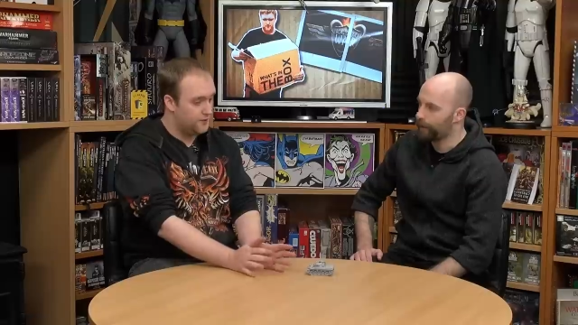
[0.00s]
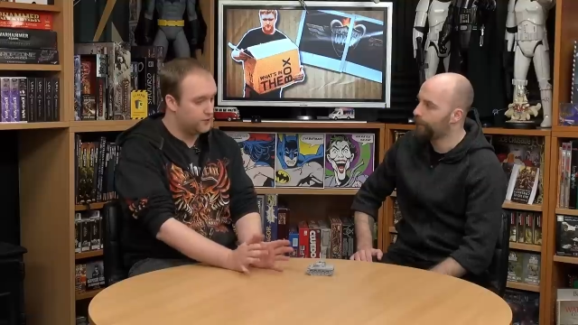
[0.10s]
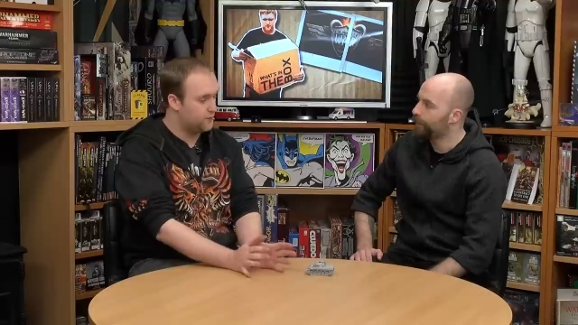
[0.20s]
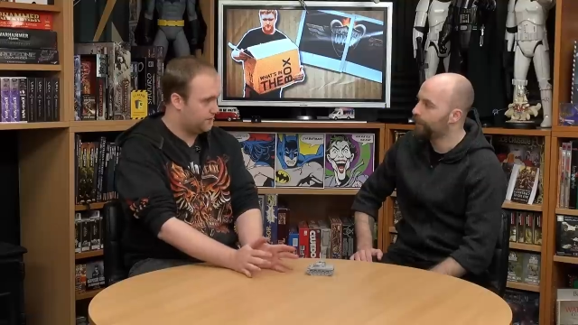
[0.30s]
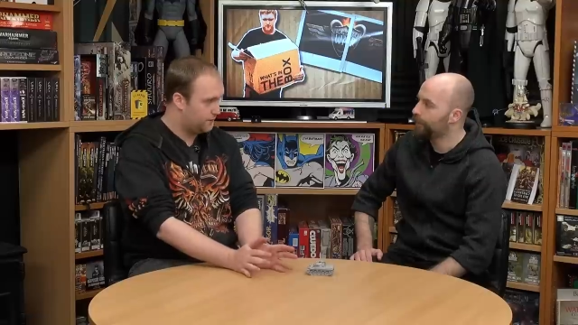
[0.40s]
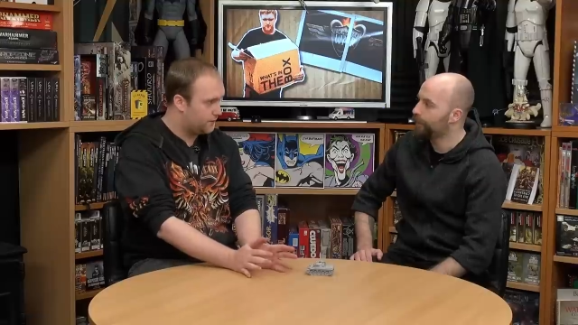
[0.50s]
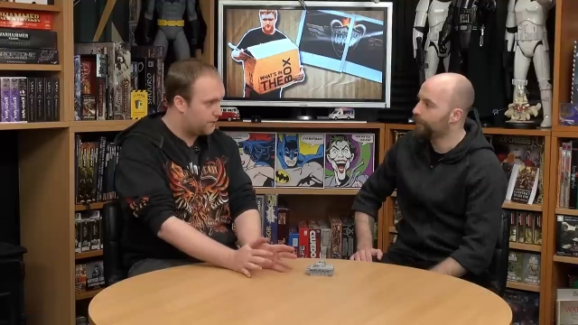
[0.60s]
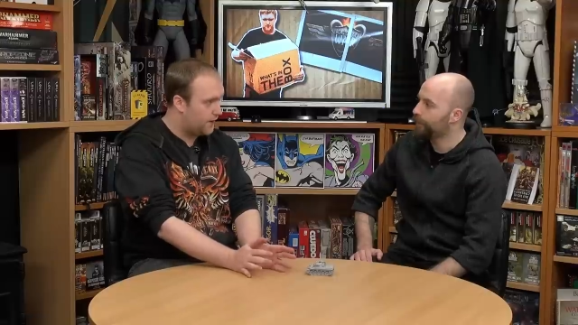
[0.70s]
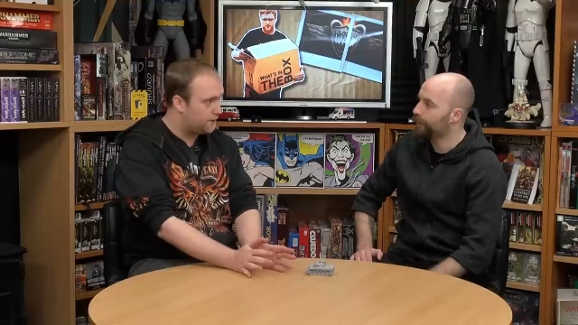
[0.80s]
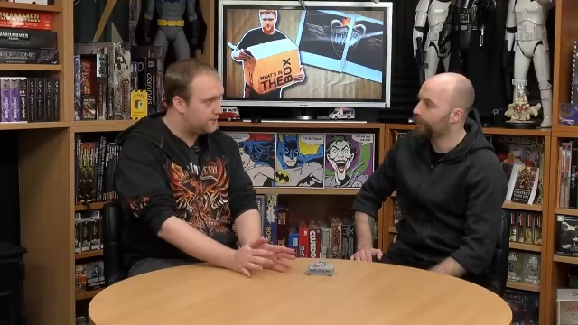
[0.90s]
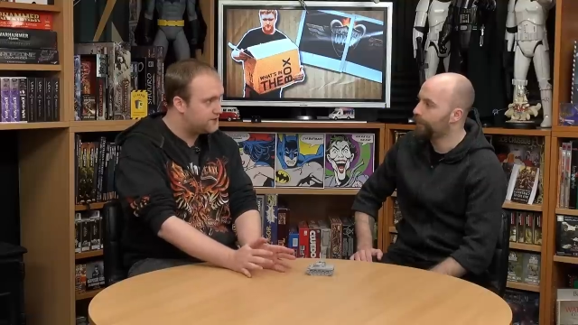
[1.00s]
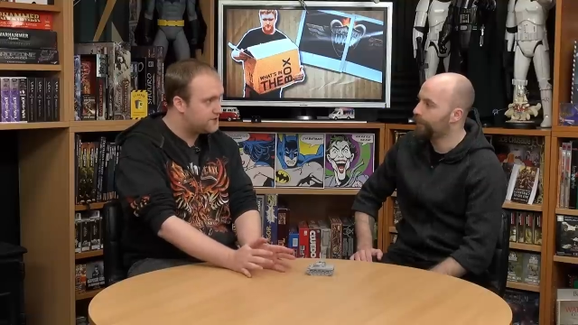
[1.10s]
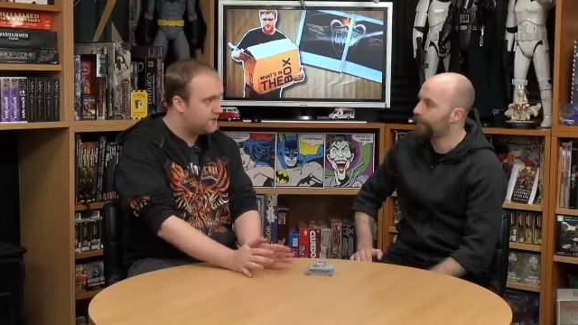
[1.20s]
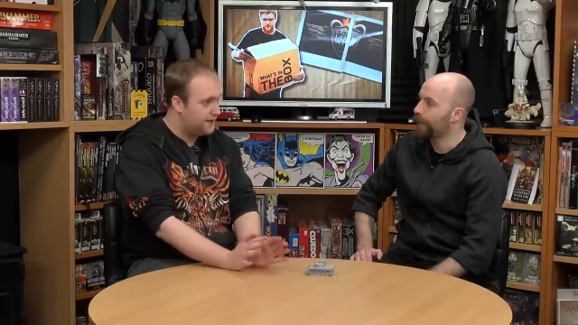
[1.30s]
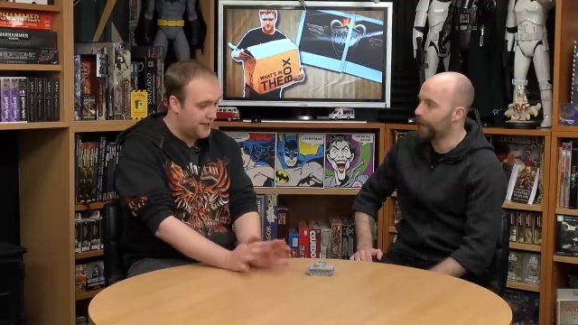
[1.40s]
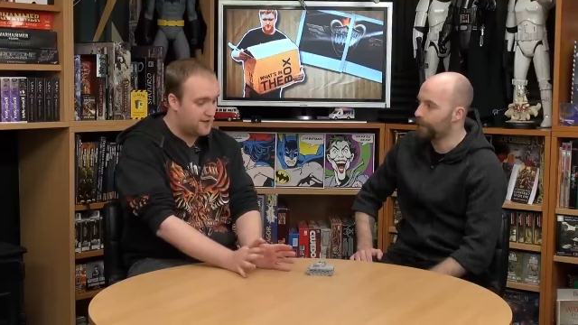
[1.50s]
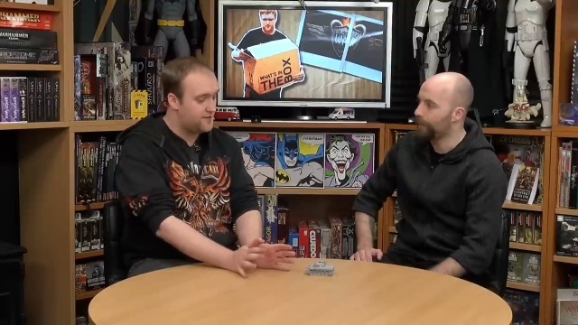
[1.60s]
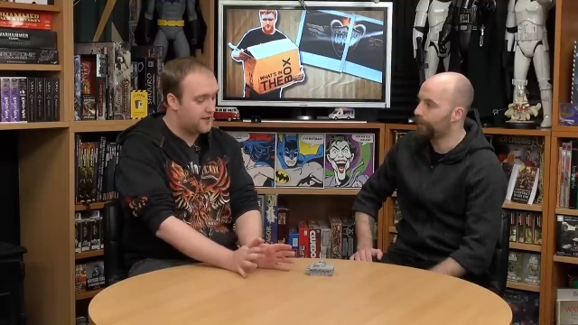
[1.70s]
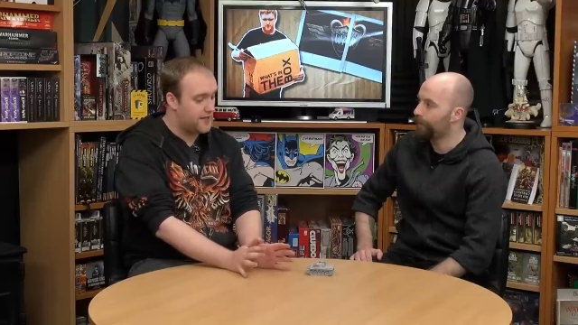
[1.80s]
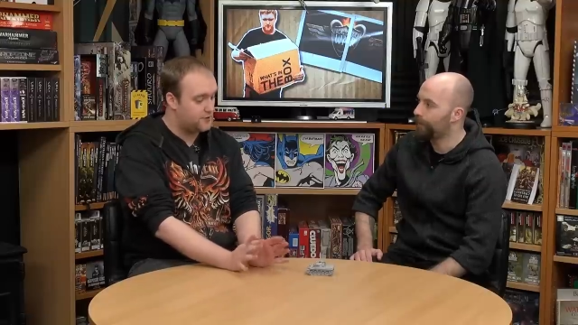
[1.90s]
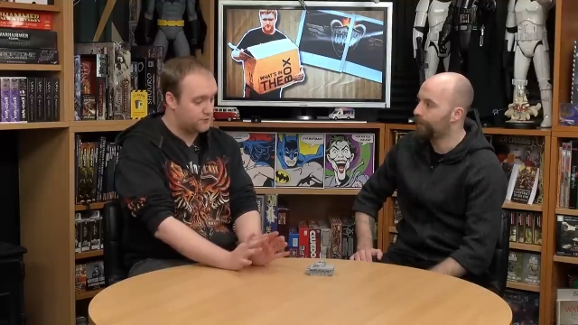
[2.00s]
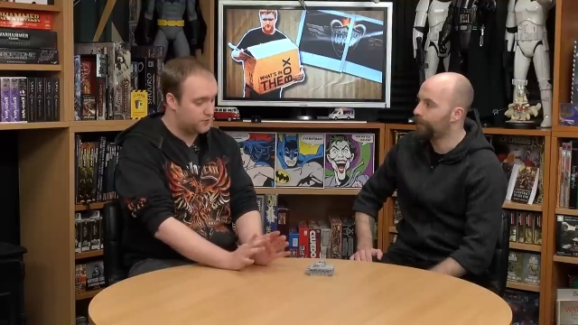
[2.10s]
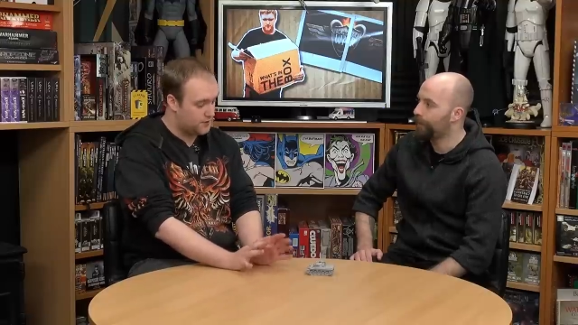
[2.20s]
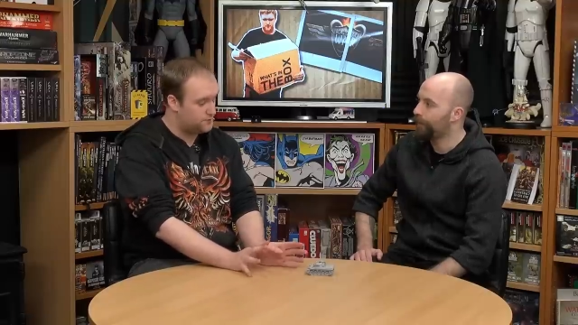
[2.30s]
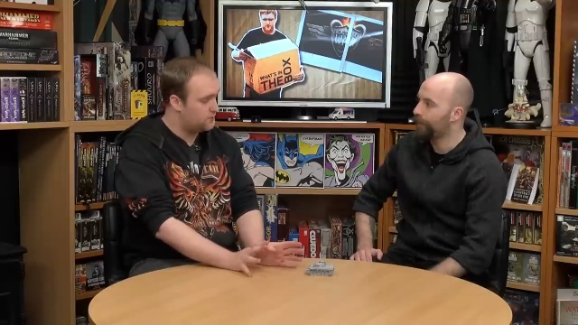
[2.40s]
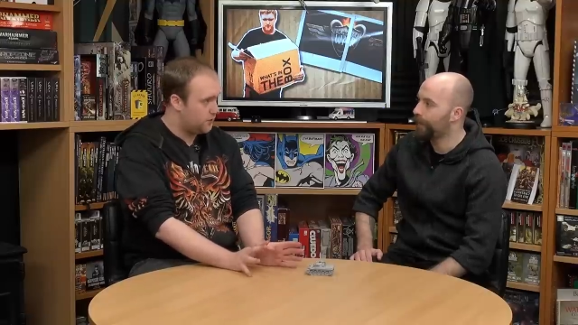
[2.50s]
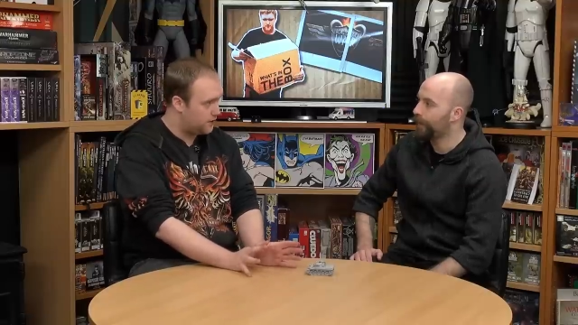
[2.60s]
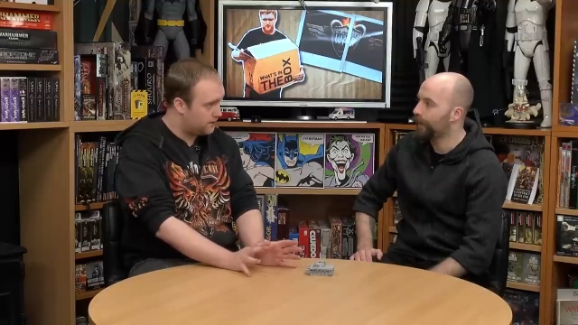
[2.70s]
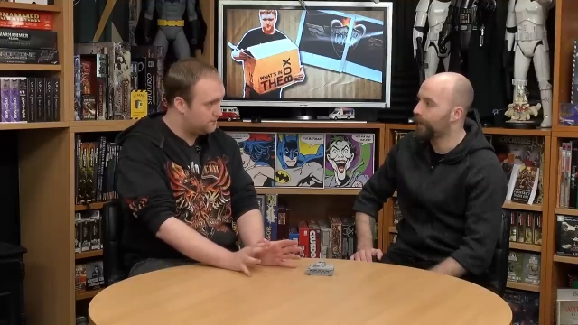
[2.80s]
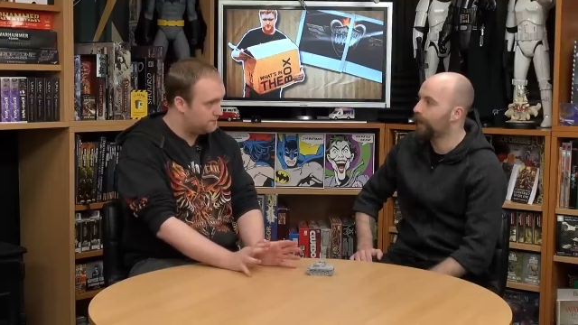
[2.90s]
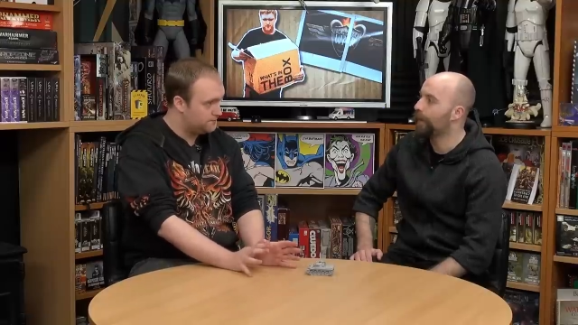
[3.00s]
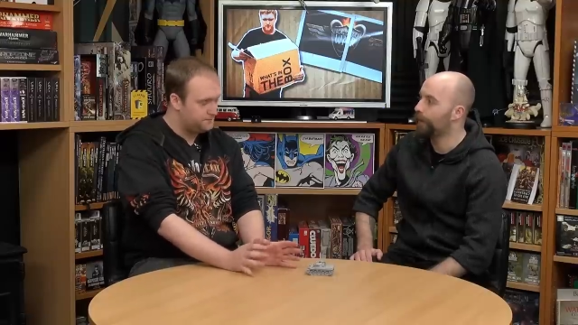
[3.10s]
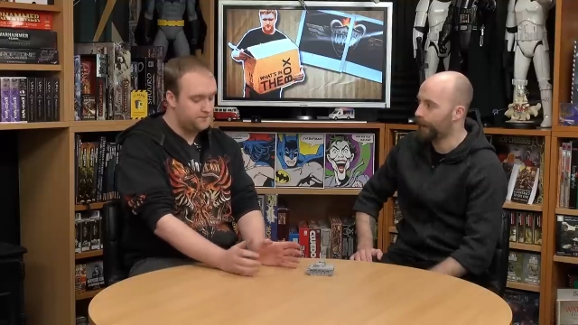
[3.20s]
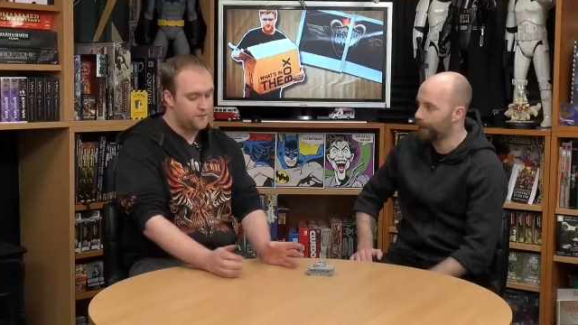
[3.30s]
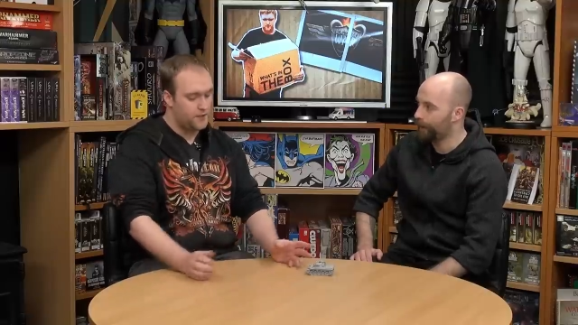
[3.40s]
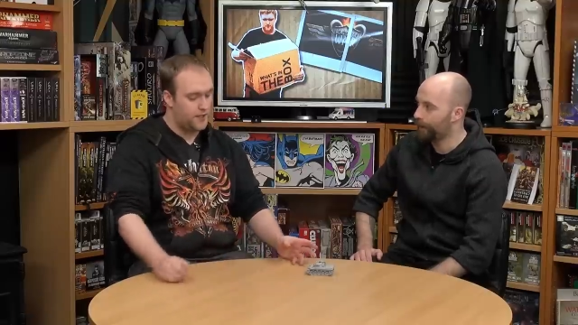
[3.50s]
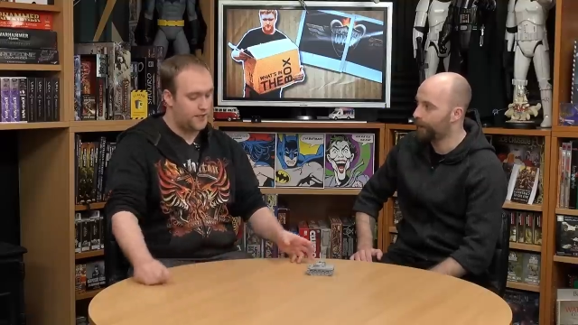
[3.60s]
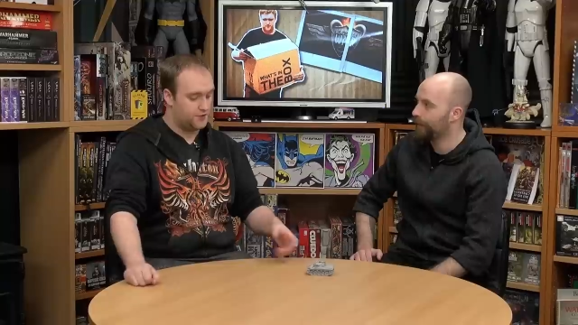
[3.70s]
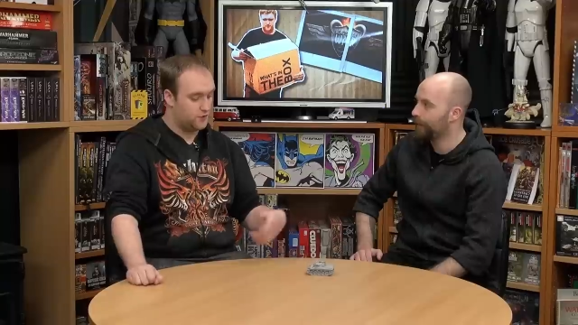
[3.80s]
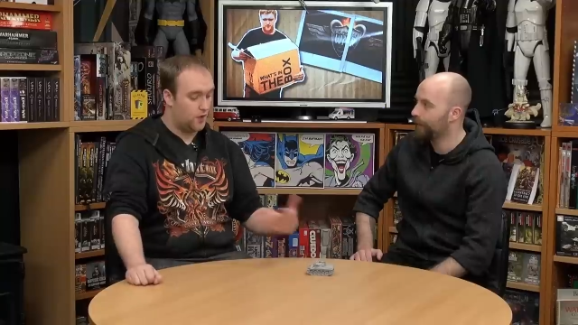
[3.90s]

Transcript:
Speaker 1: Those were the requirements. Yeah. Anything else was up to Buick. Right. Uh, so